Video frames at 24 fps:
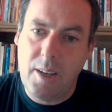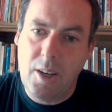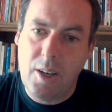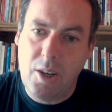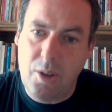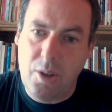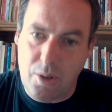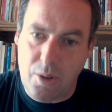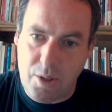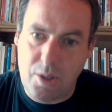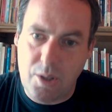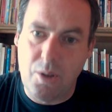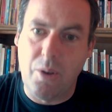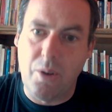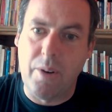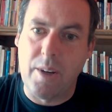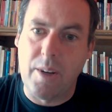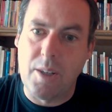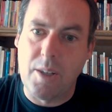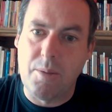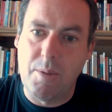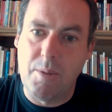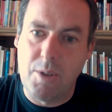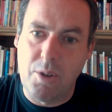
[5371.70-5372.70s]
your snoring
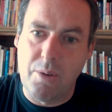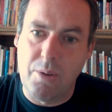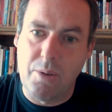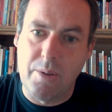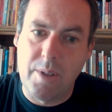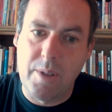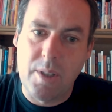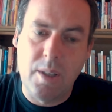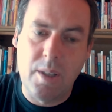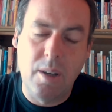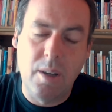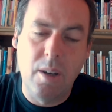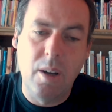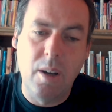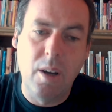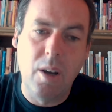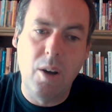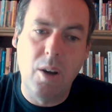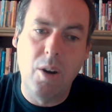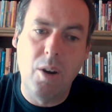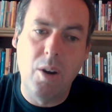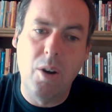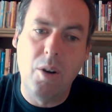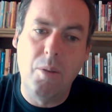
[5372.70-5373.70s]
is reduced.
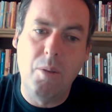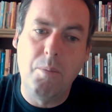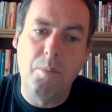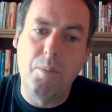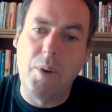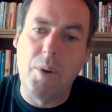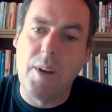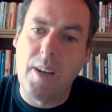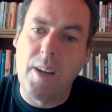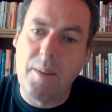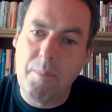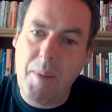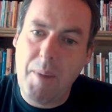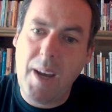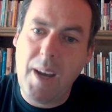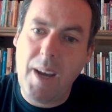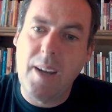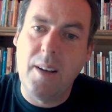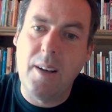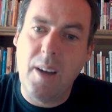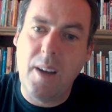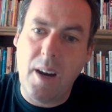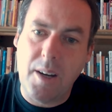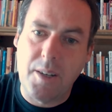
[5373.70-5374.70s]
But it may
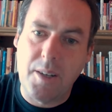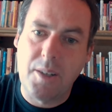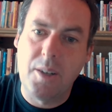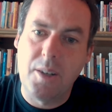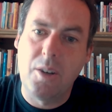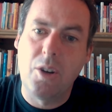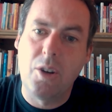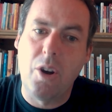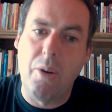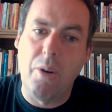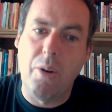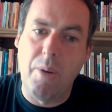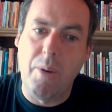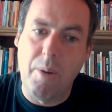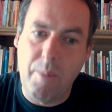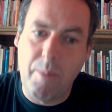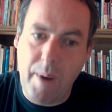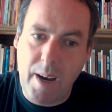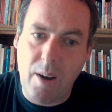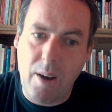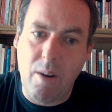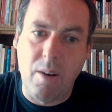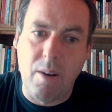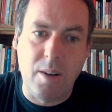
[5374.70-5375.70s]
not go
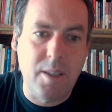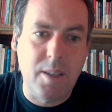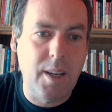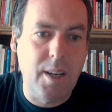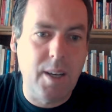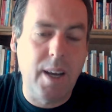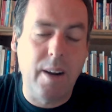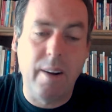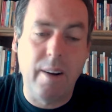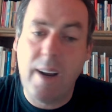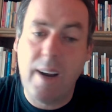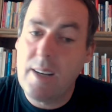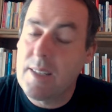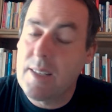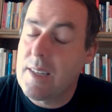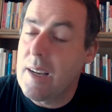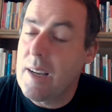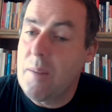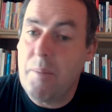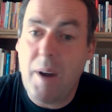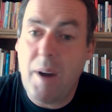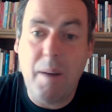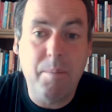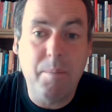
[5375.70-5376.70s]
away altogether. And
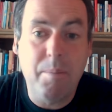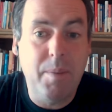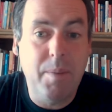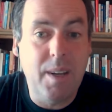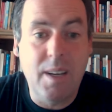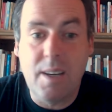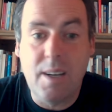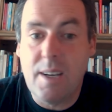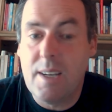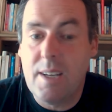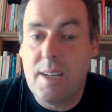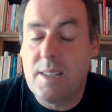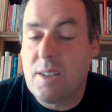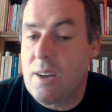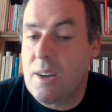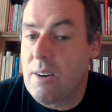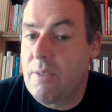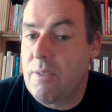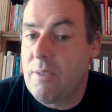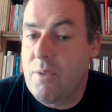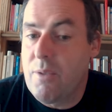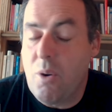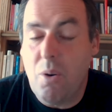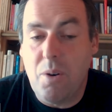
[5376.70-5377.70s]
sleep apnea is,
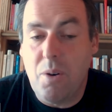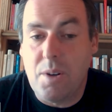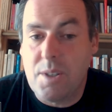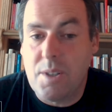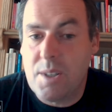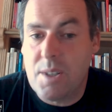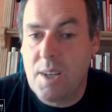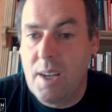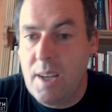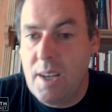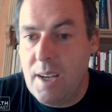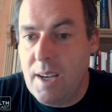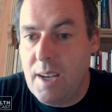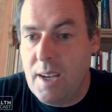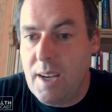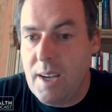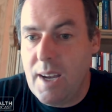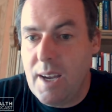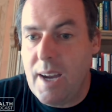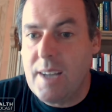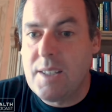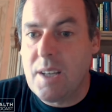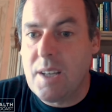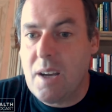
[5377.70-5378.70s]
of course,
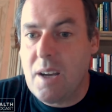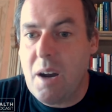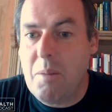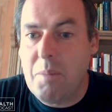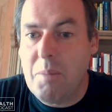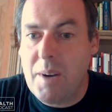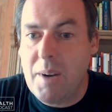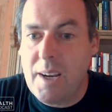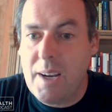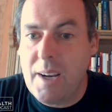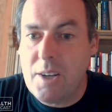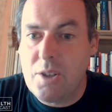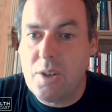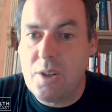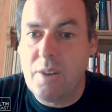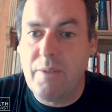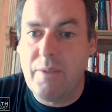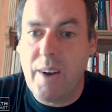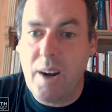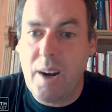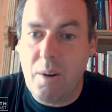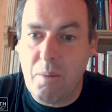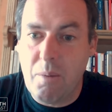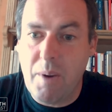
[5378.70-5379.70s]
it's a combination of
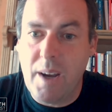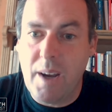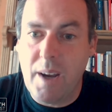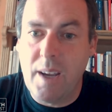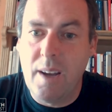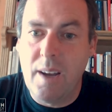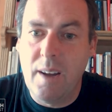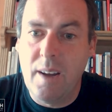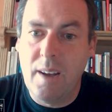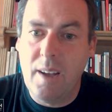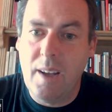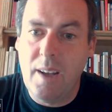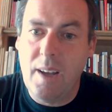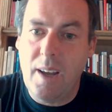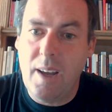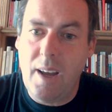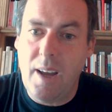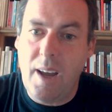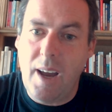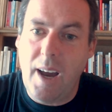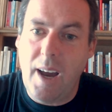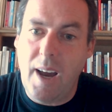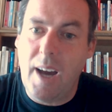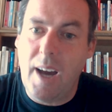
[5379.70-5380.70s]
airway
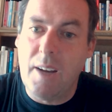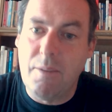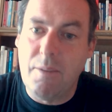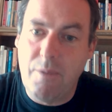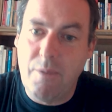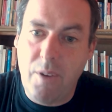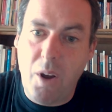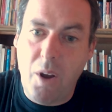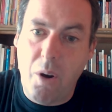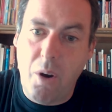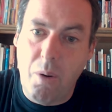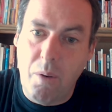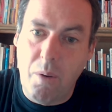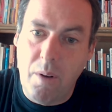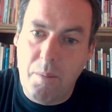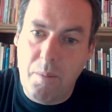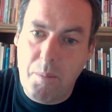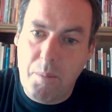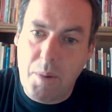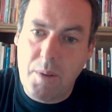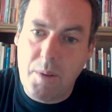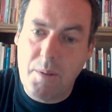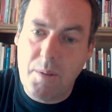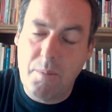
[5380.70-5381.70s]
and flow.
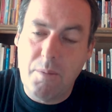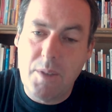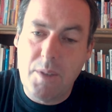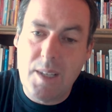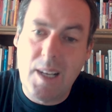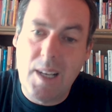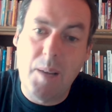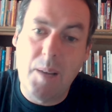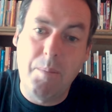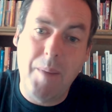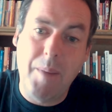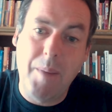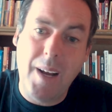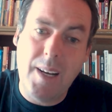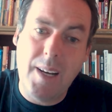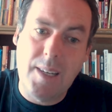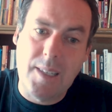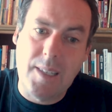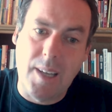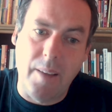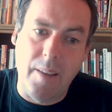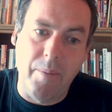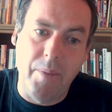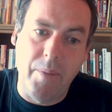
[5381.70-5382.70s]
But sleep
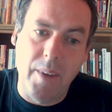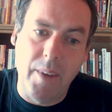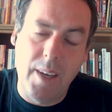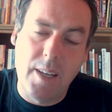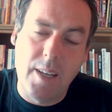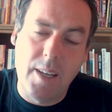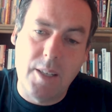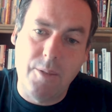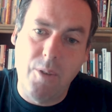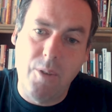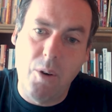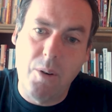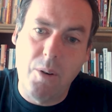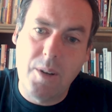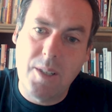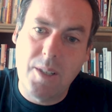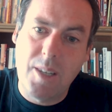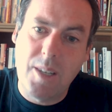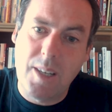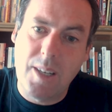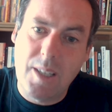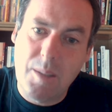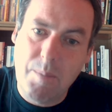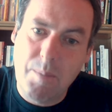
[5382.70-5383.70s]
medicine is
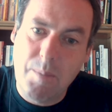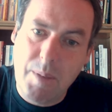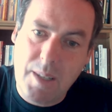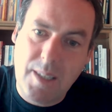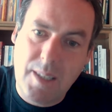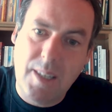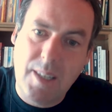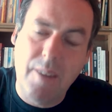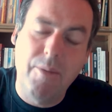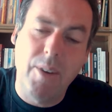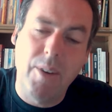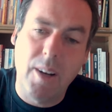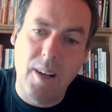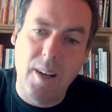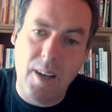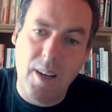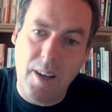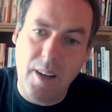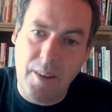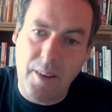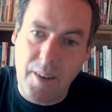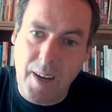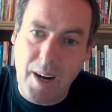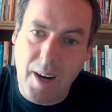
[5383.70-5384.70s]
focusing specifically
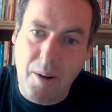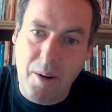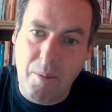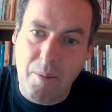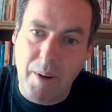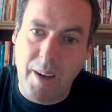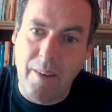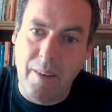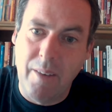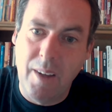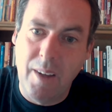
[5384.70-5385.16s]
on the airway.